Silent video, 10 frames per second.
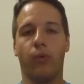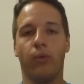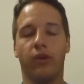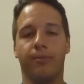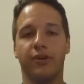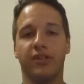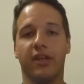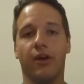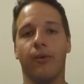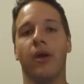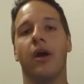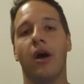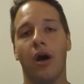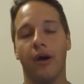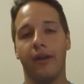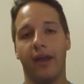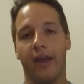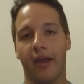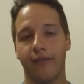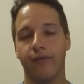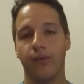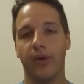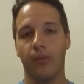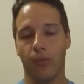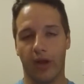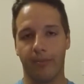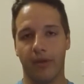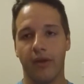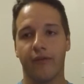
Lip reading: when you're pushing out on every rep,